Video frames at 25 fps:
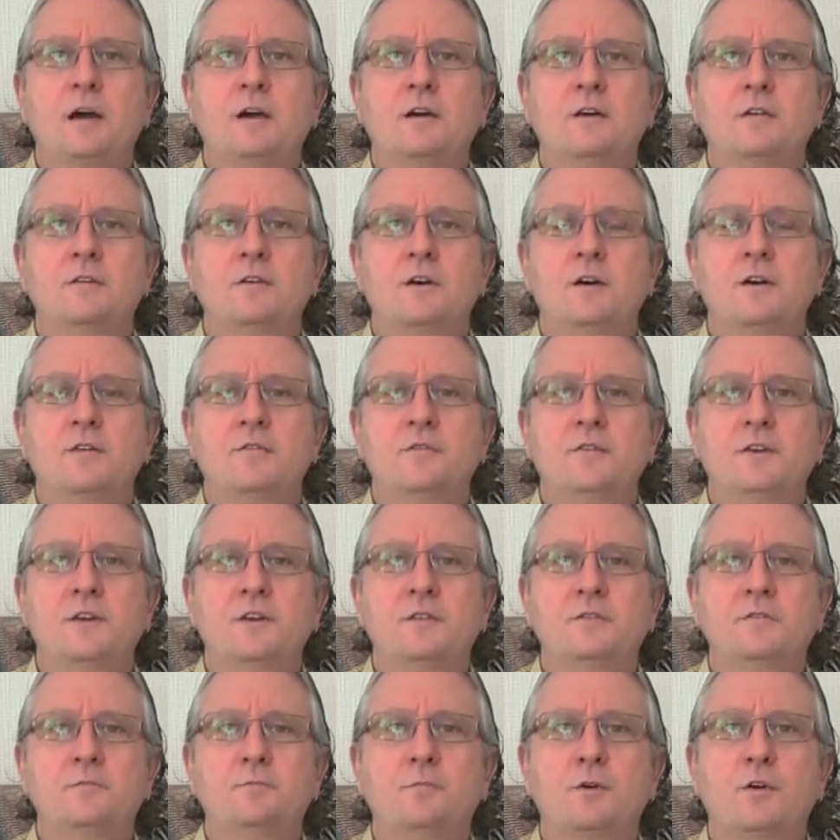of, of
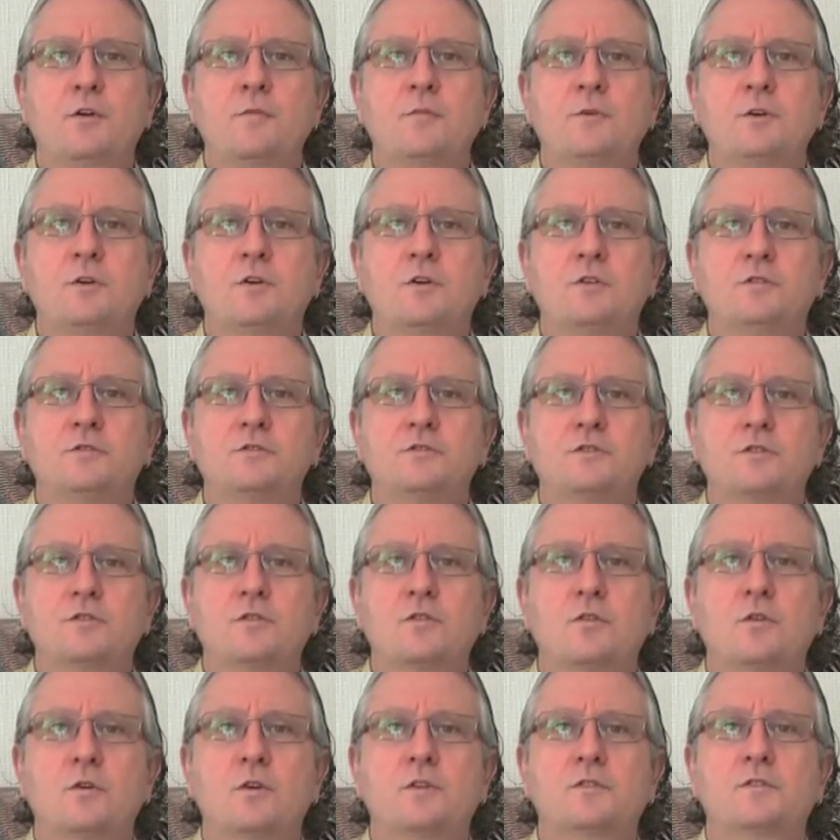his permaculture
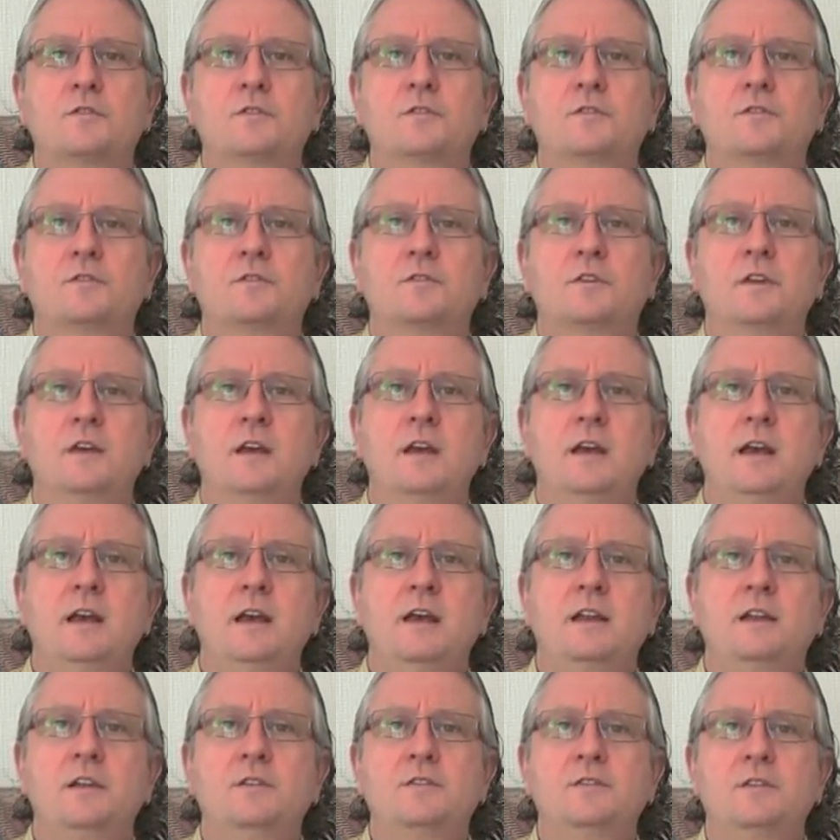courses
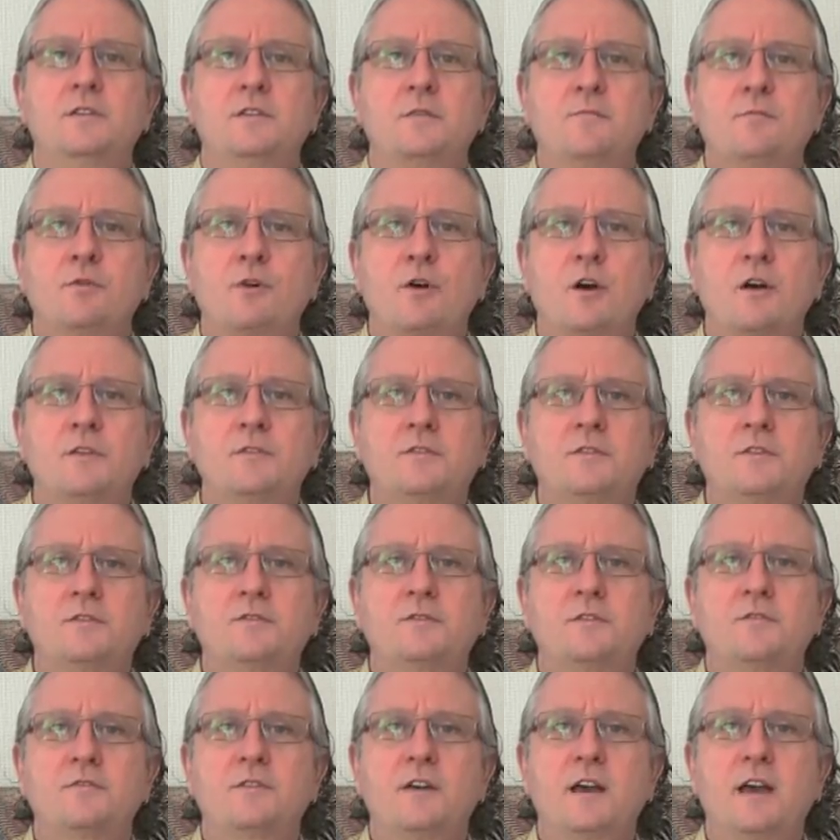and he's in the
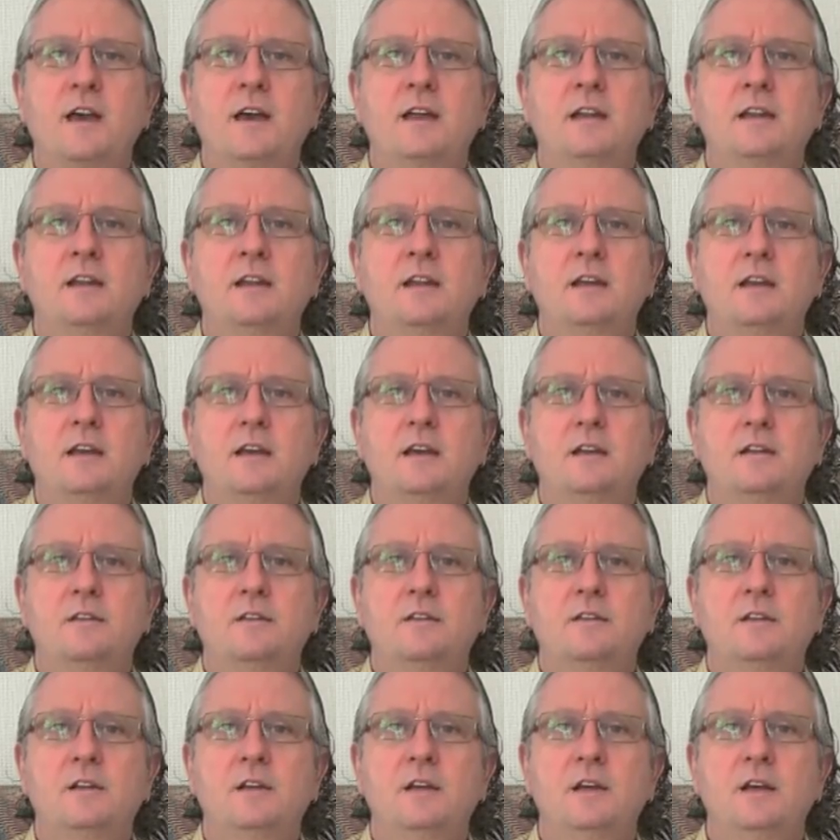process of editing
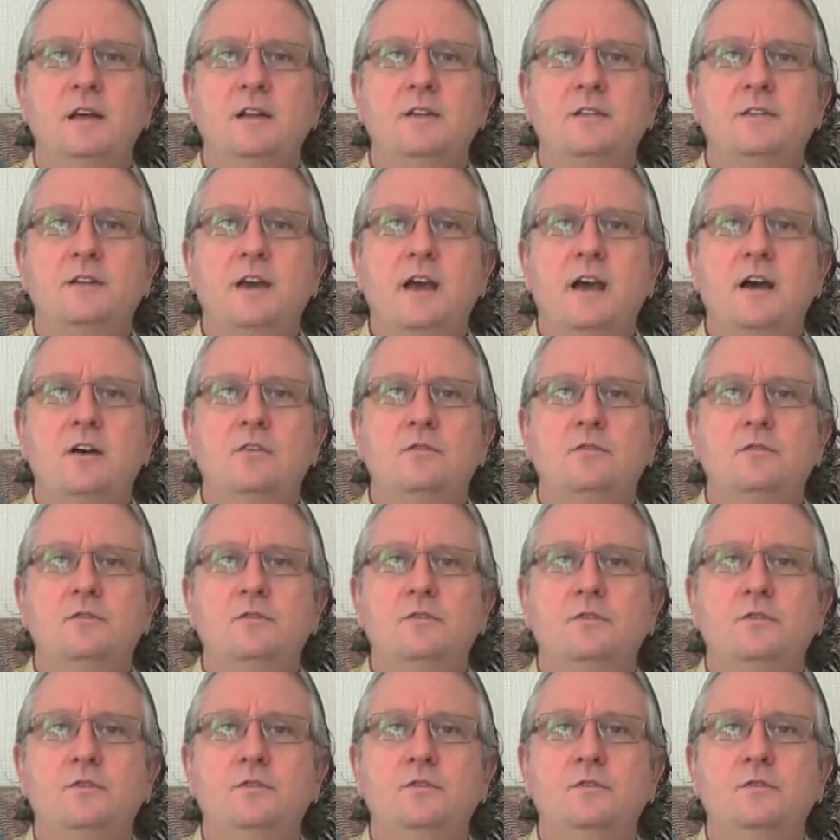it down
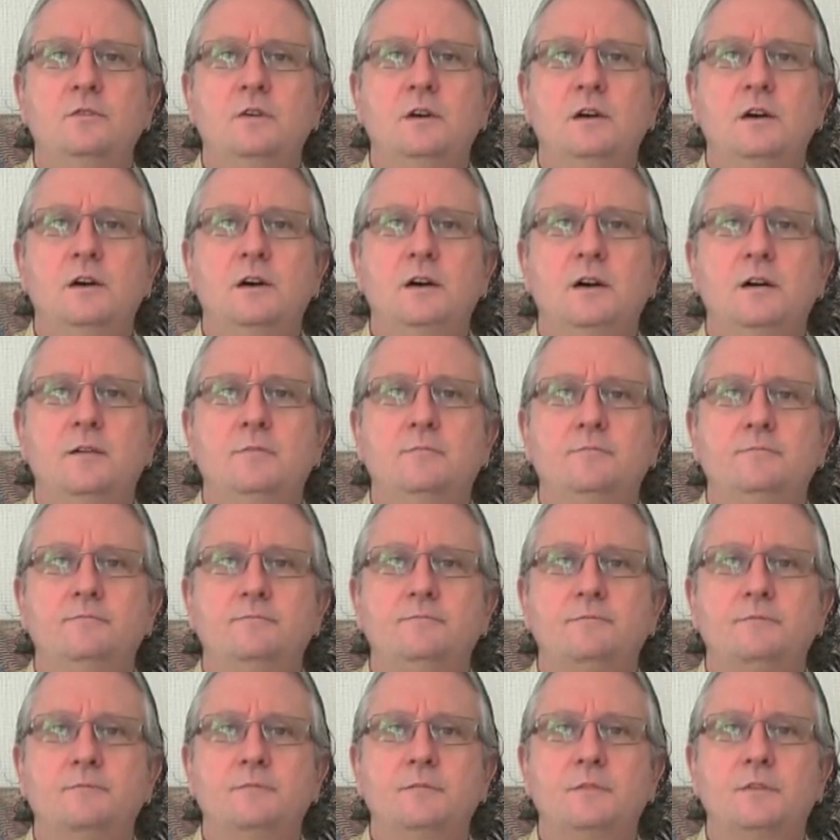to,
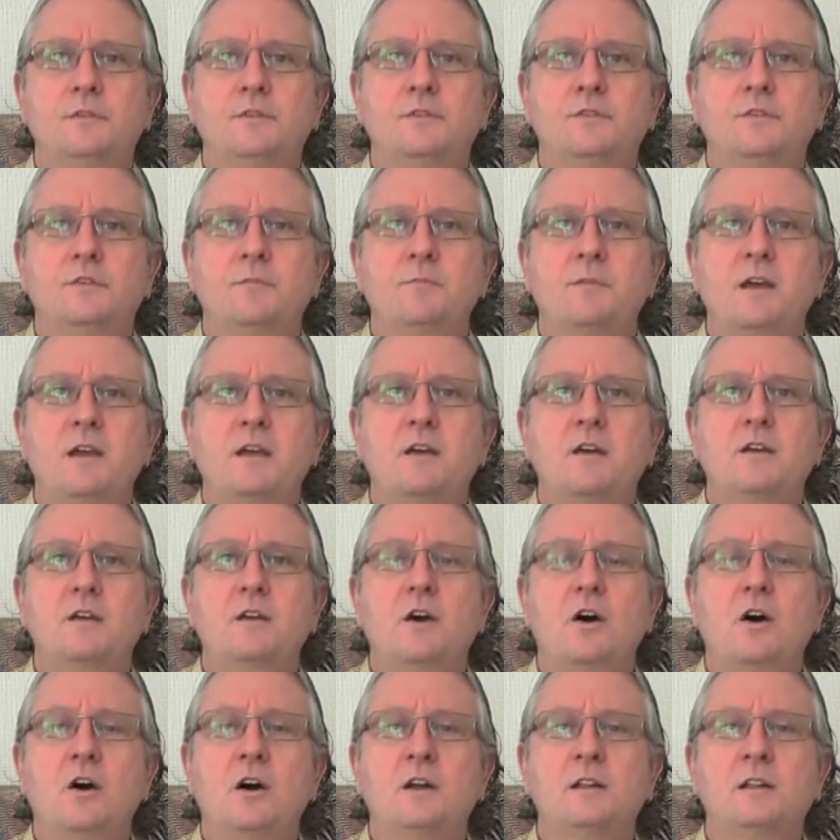um, to make an
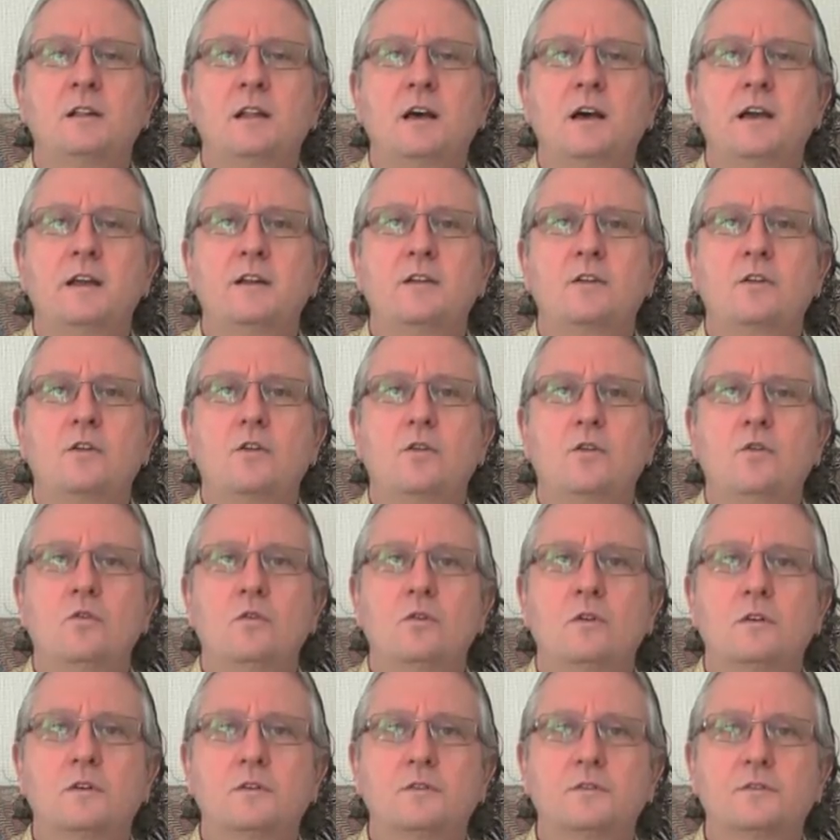online
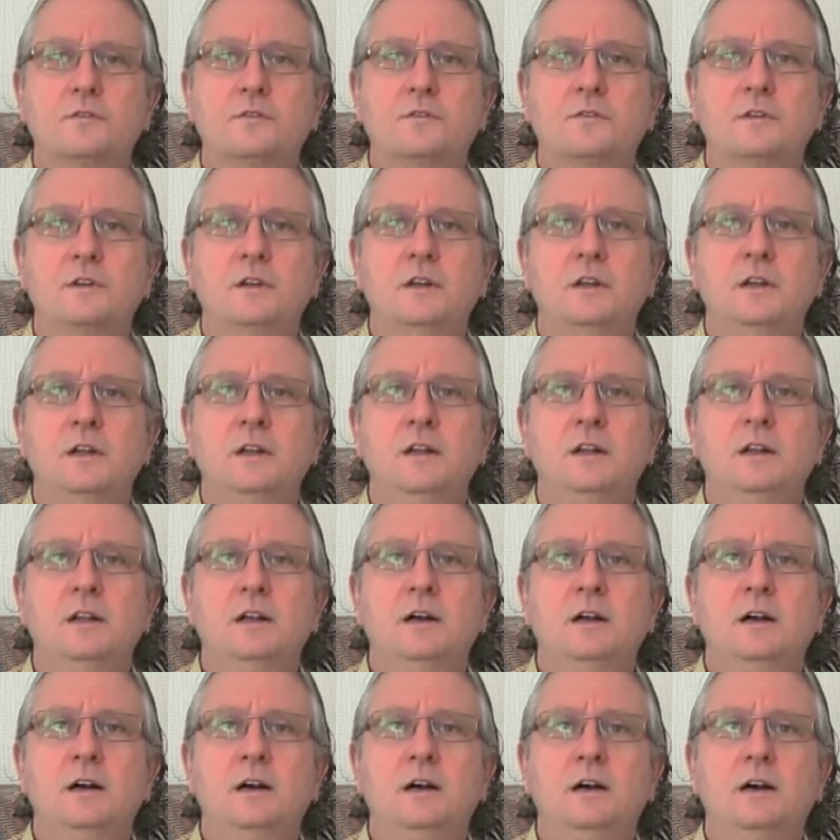course.
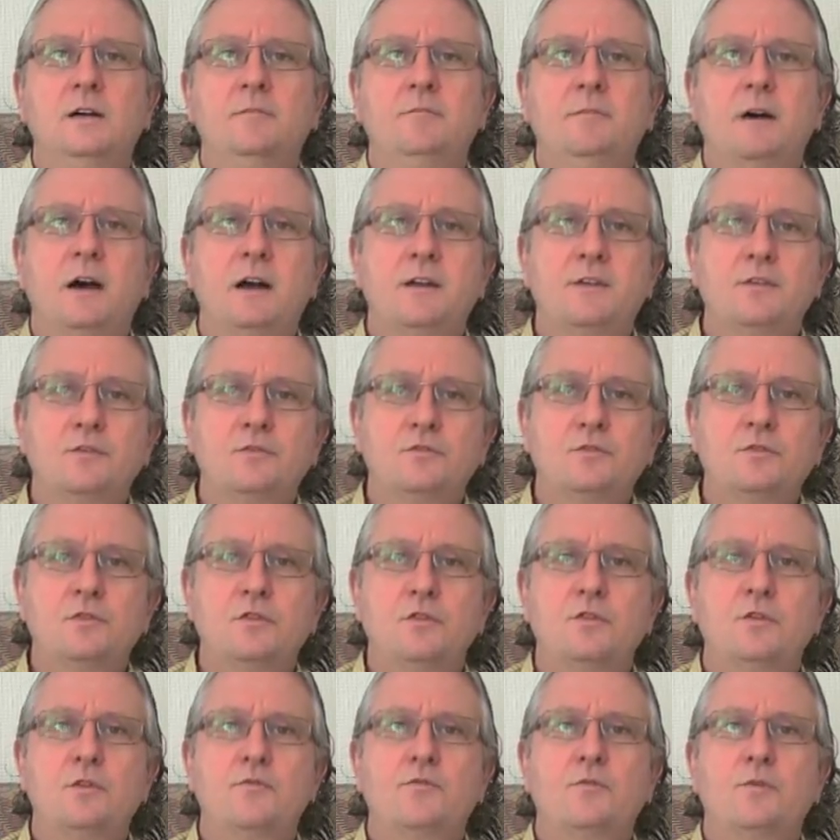Um, I don't
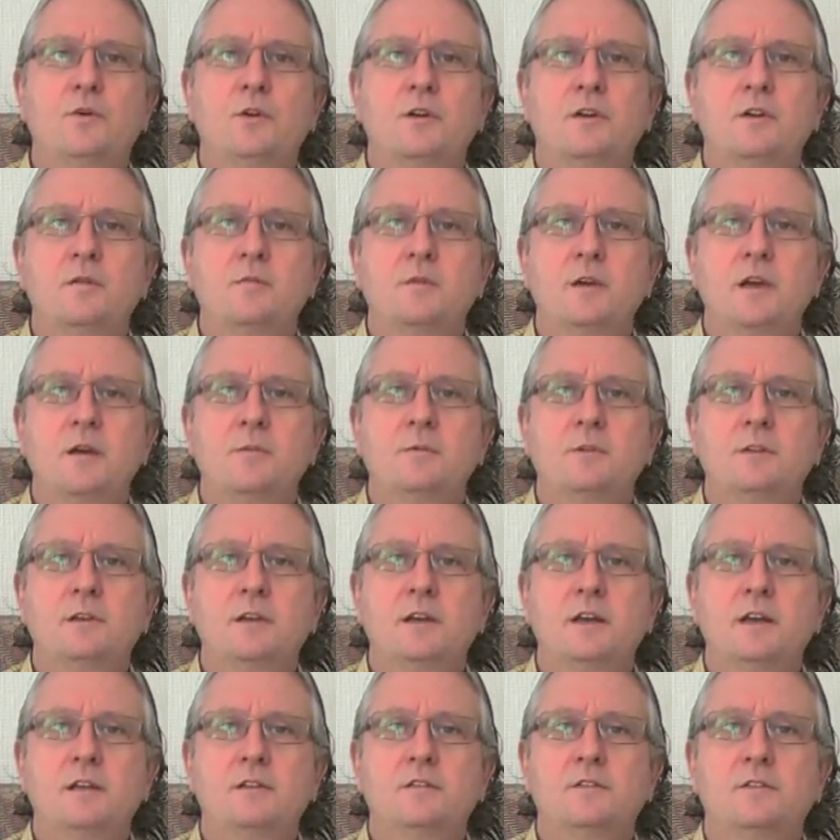know if we're going to be able to
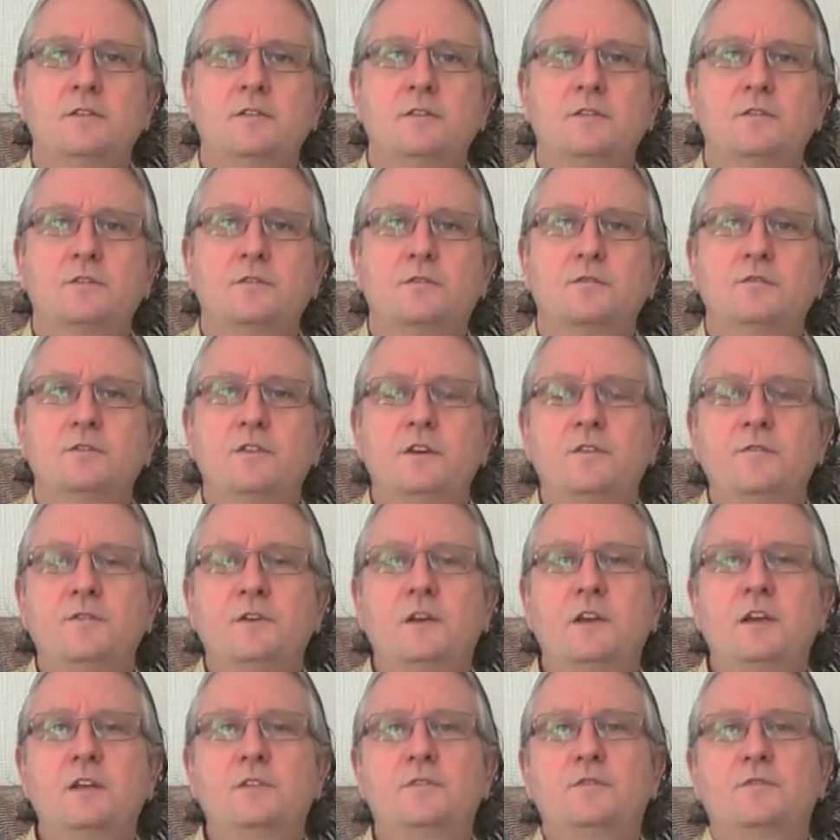get
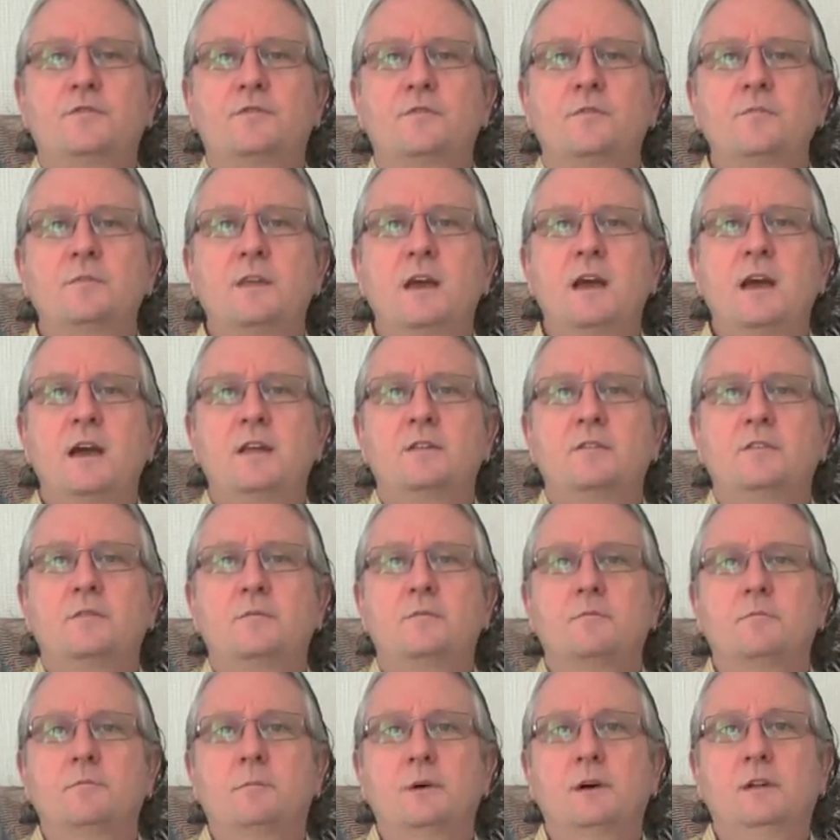certificates from that,
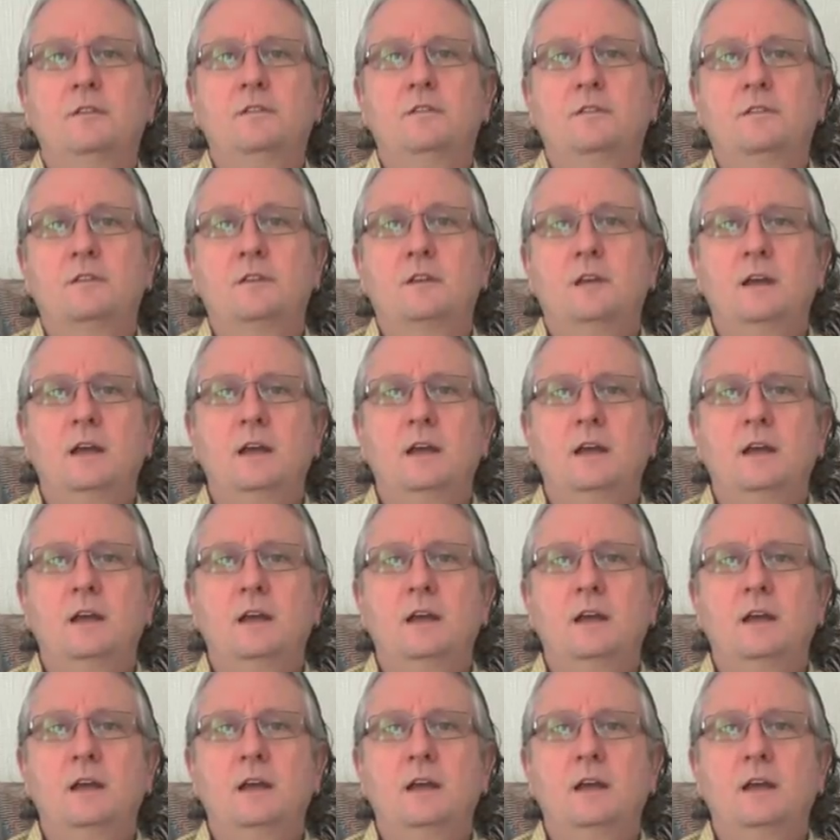but